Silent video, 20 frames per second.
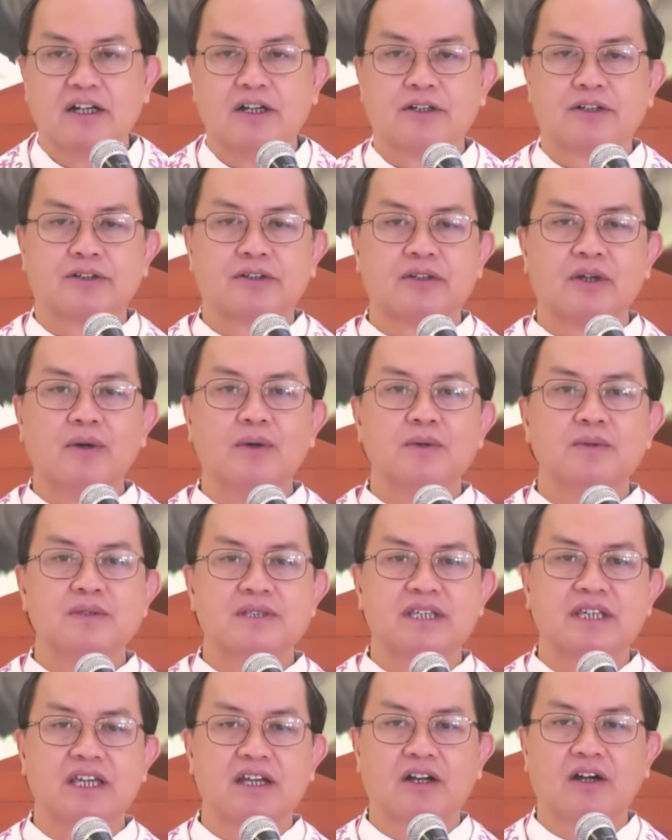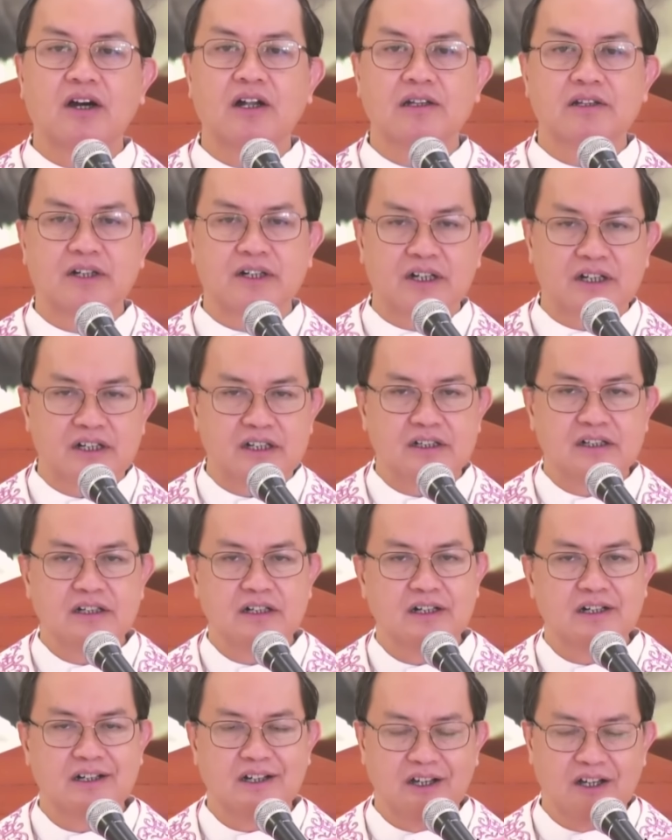rosy color
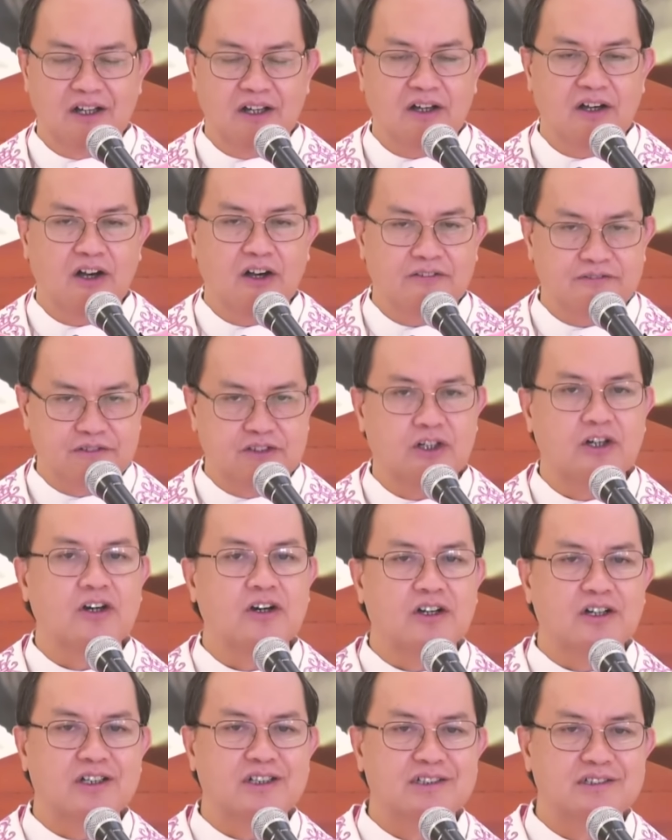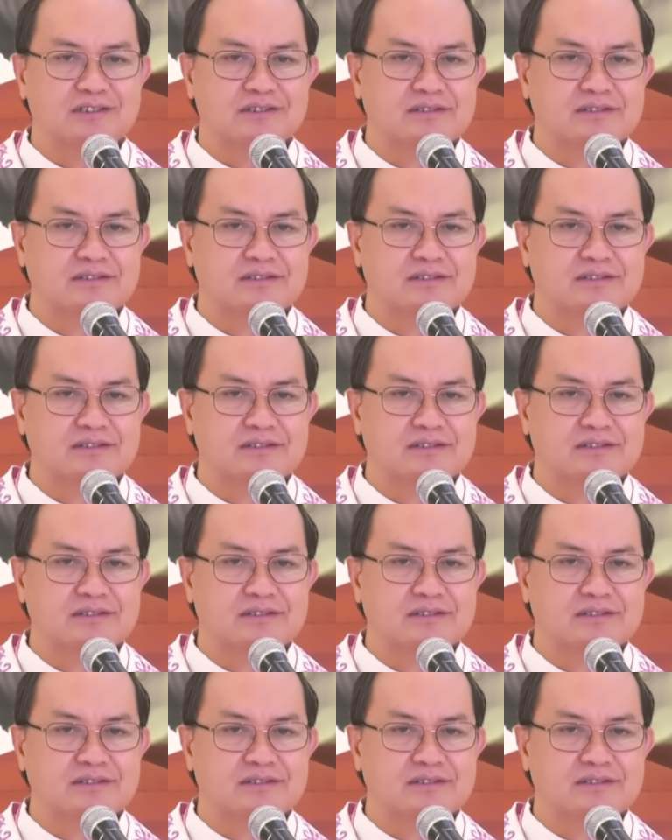of dawn.